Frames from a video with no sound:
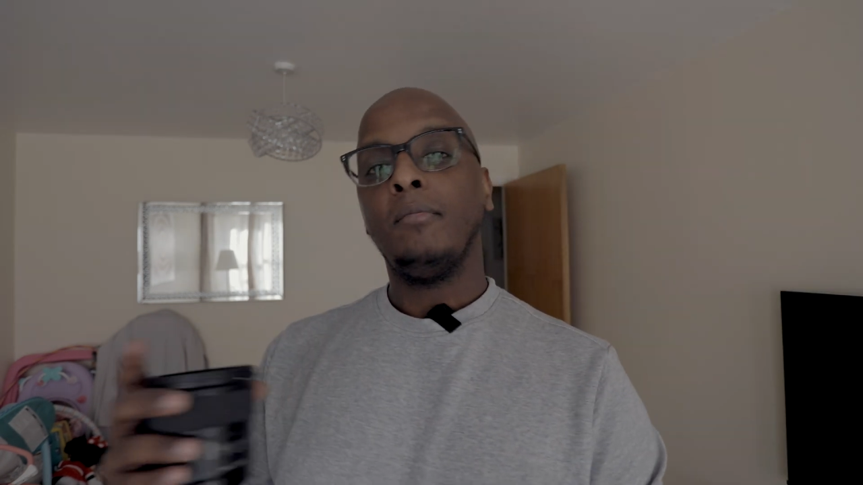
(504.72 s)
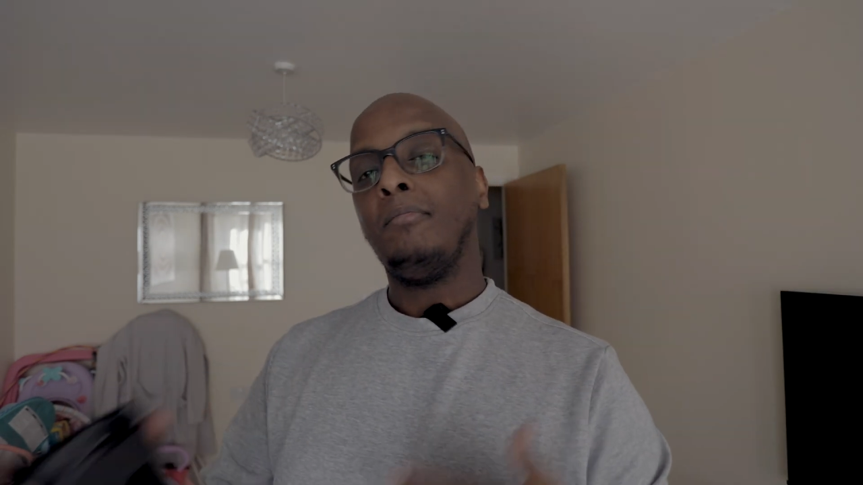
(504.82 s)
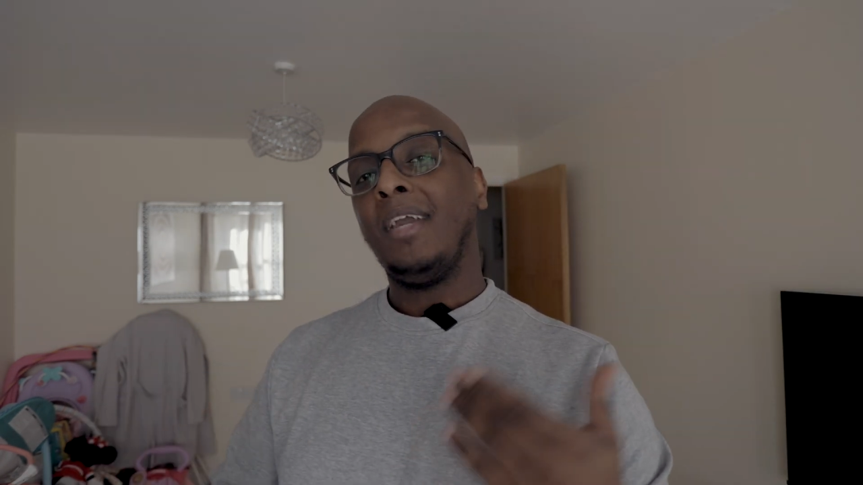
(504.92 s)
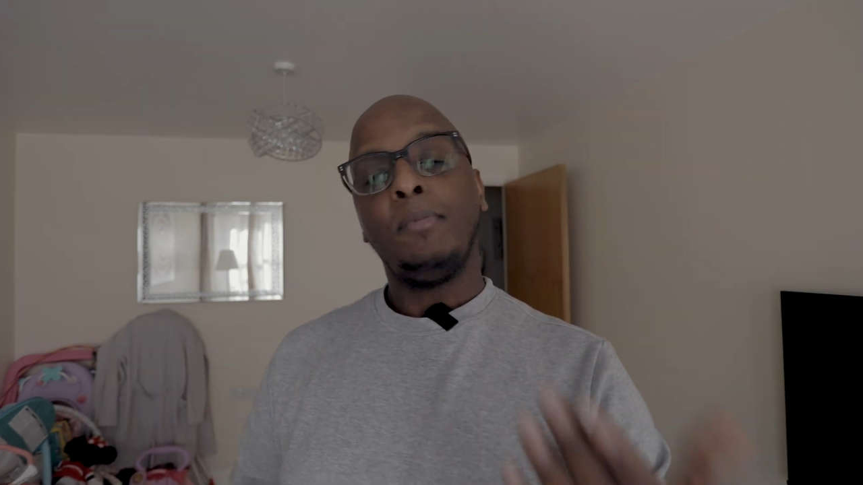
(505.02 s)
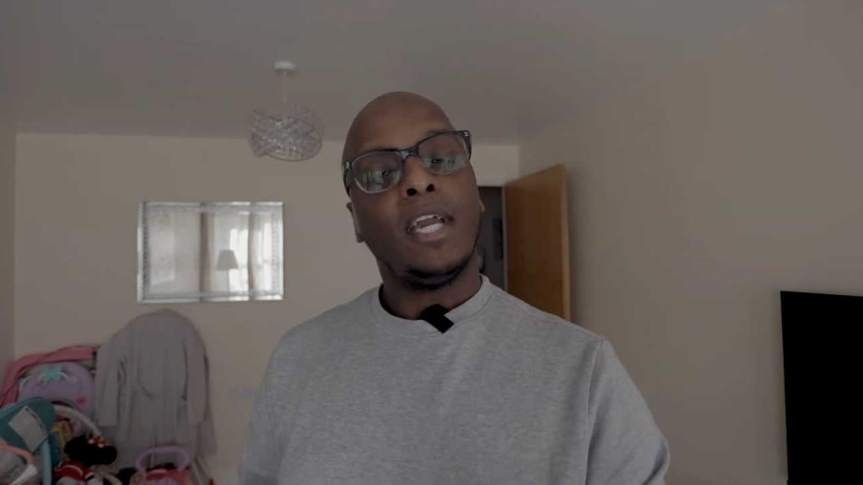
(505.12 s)

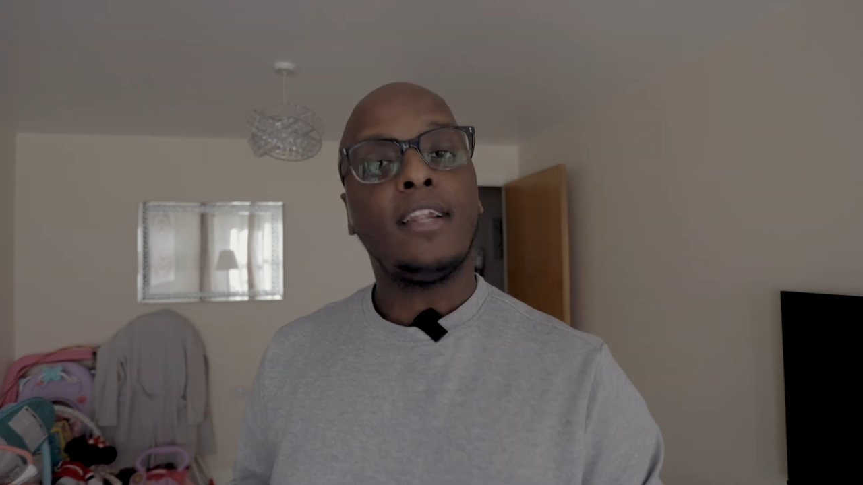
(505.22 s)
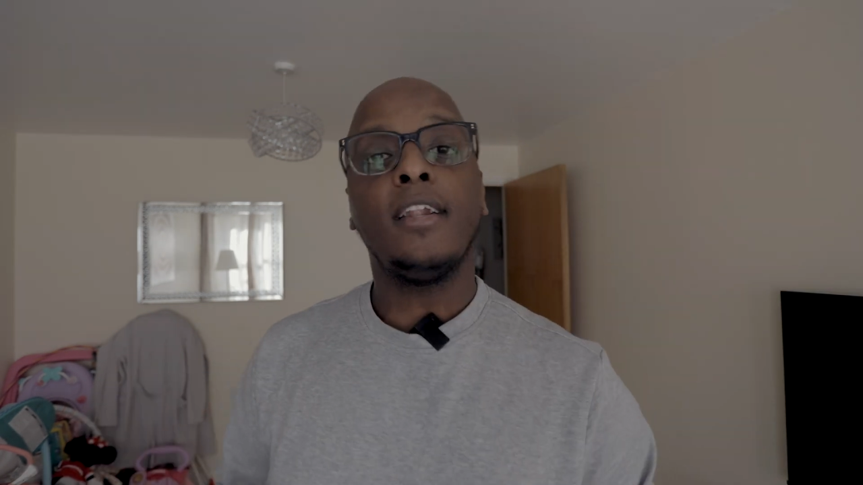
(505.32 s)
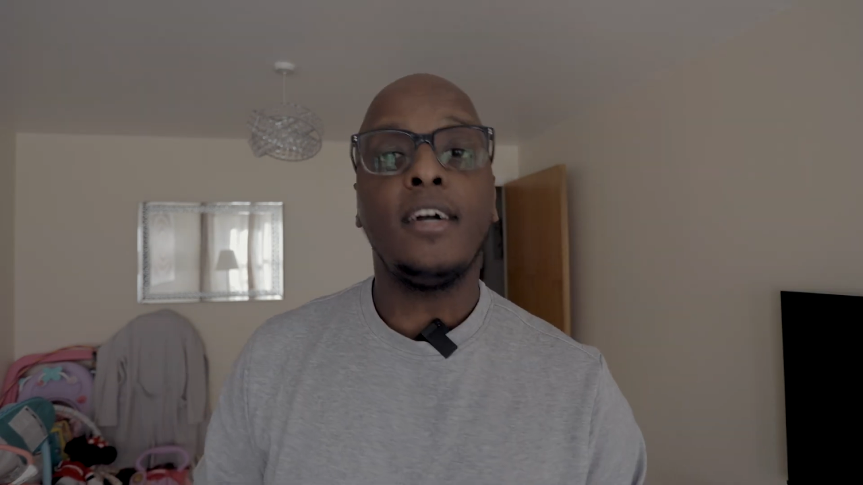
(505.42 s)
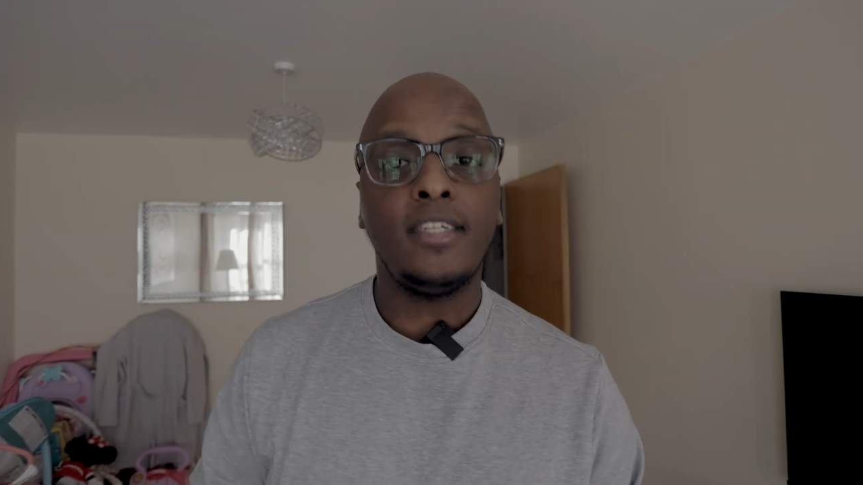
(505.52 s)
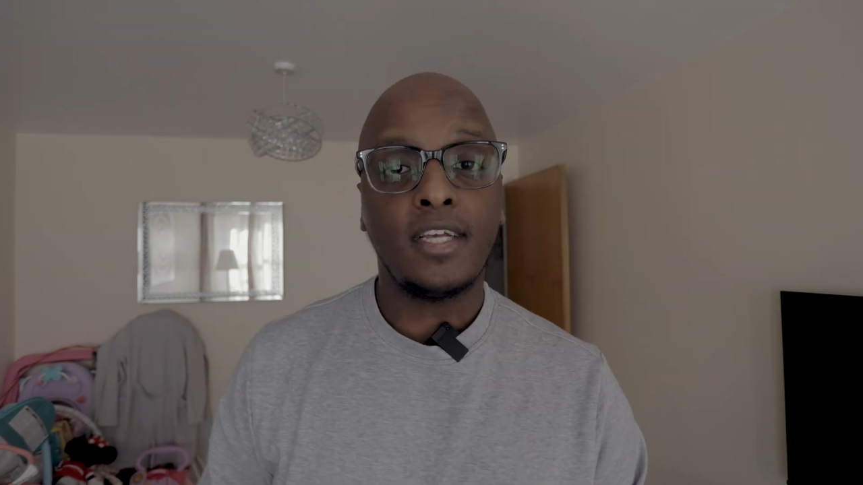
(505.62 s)
Maybe at
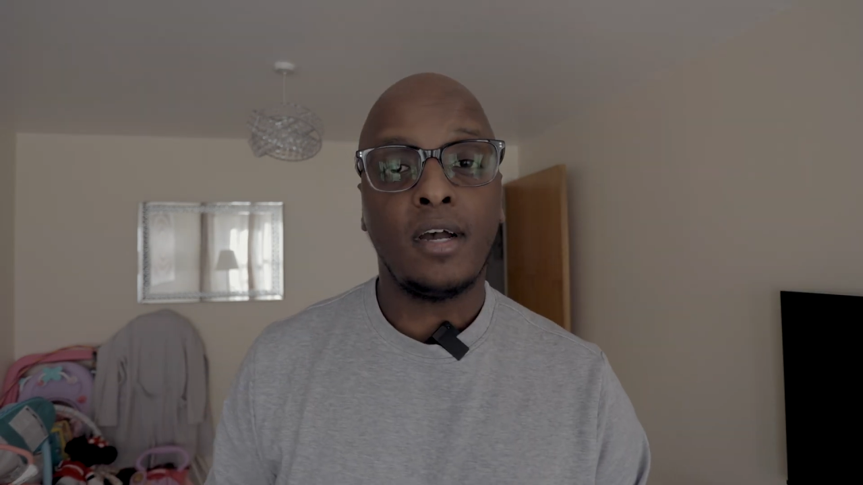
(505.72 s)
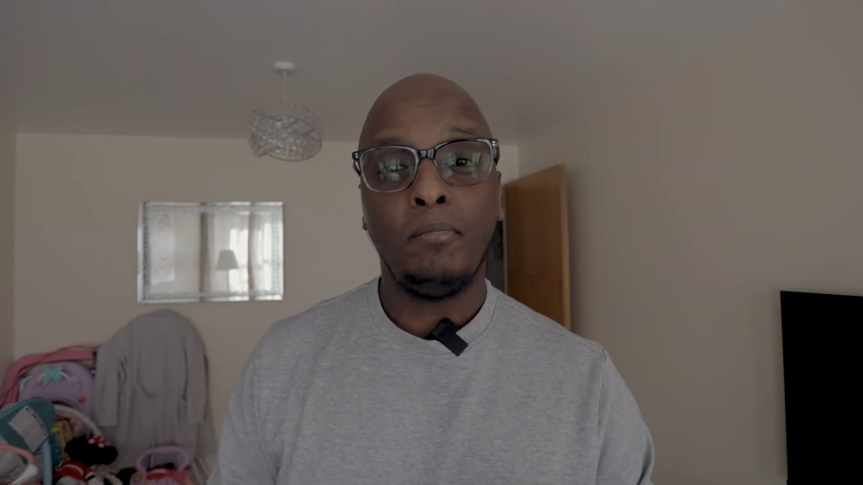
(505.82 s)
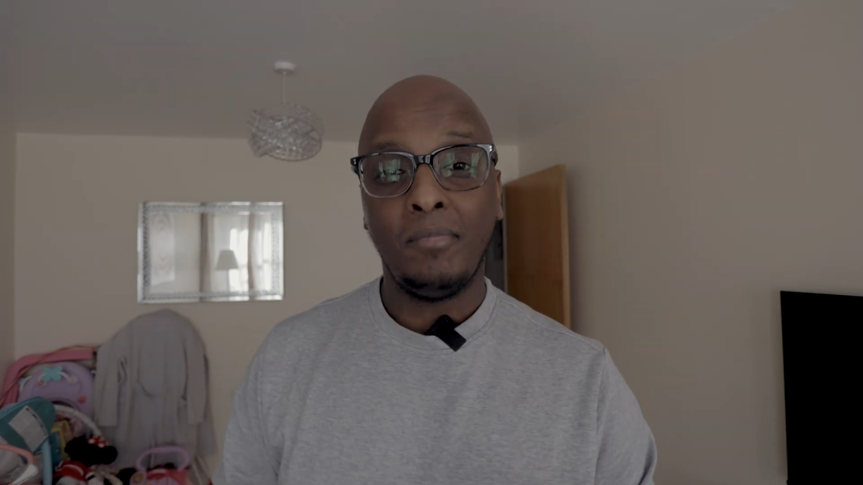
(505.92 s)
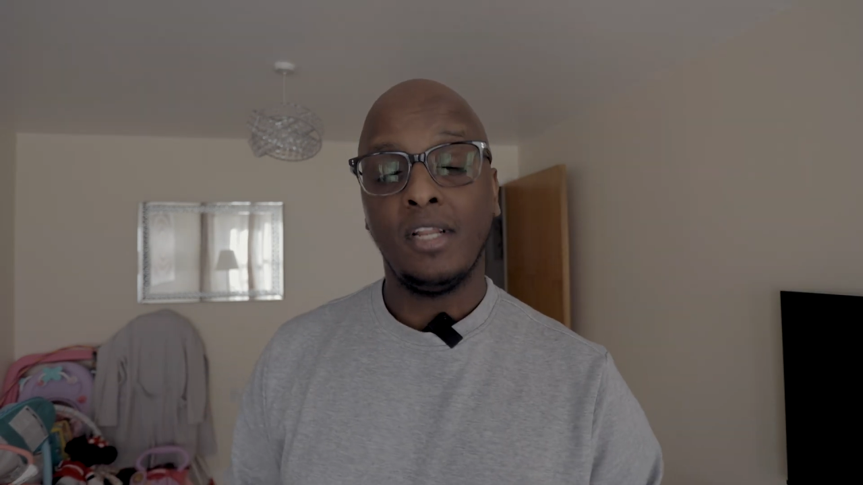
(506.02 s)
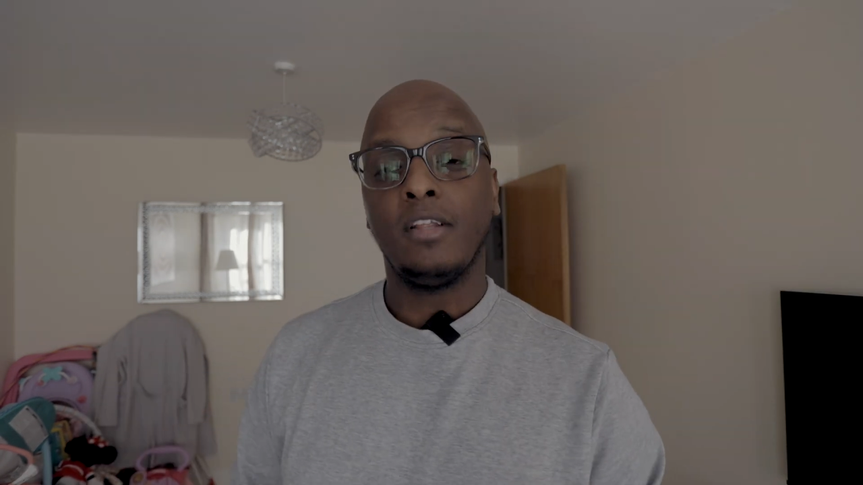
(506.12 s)
night
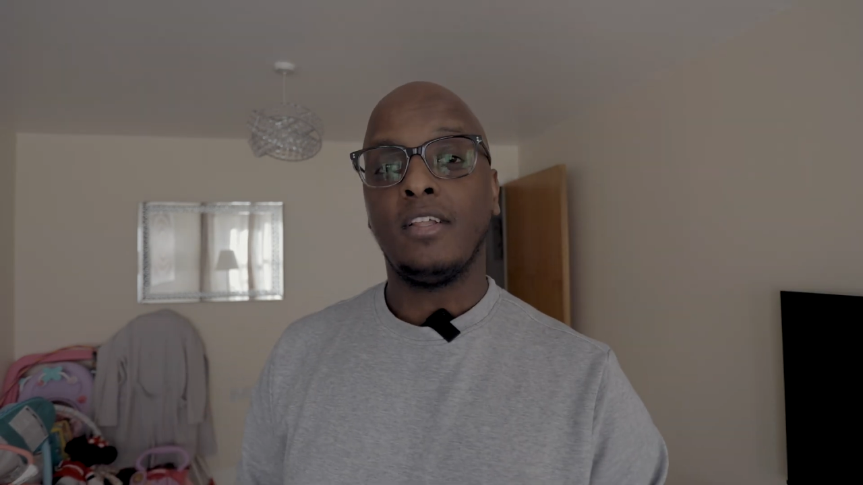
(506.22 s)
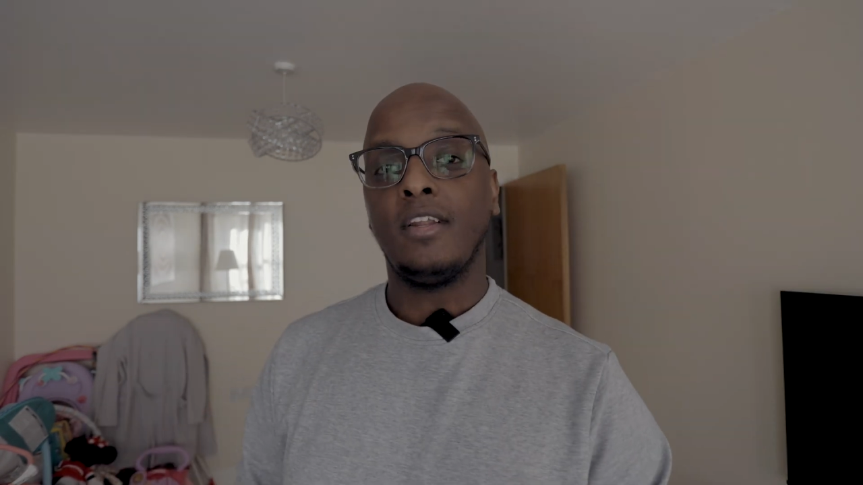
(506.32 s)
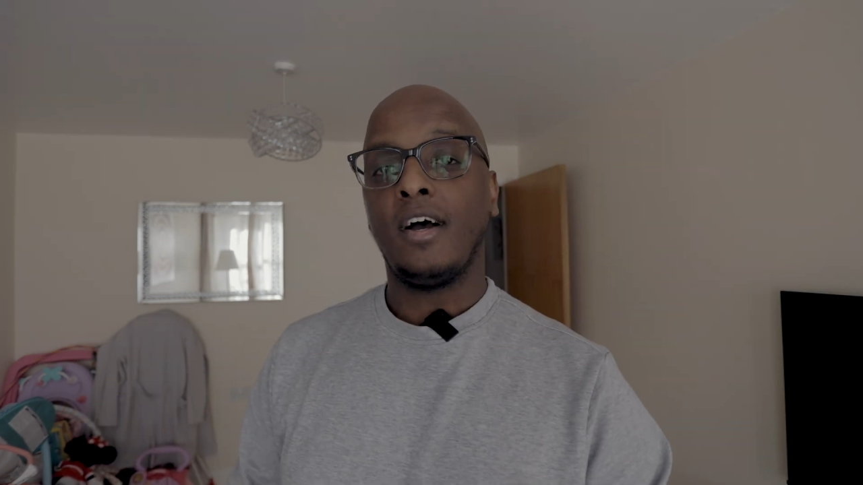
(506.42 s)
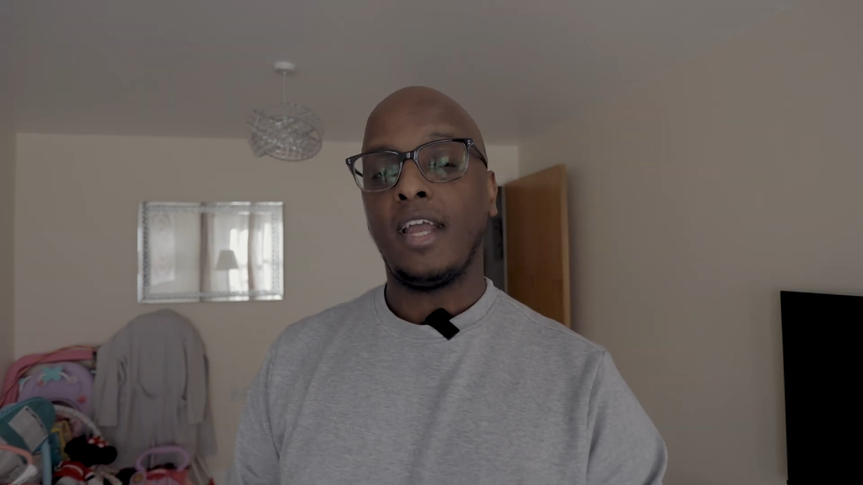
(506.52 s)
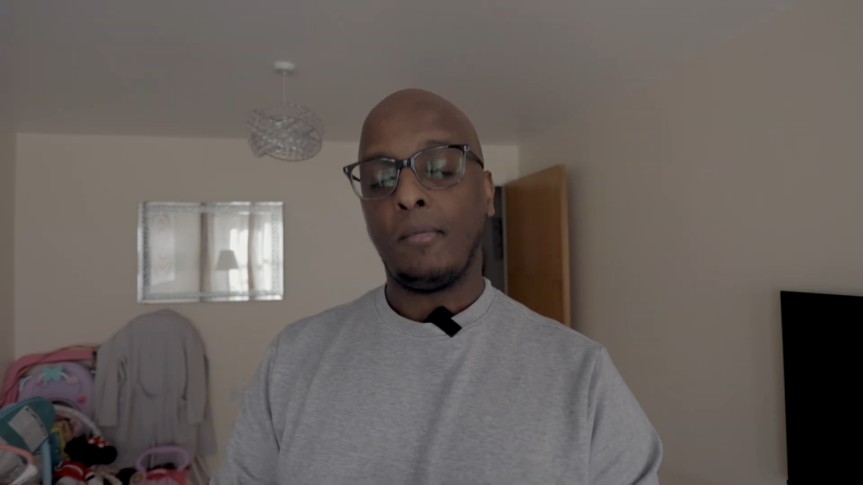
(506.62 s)
time, middle of the night,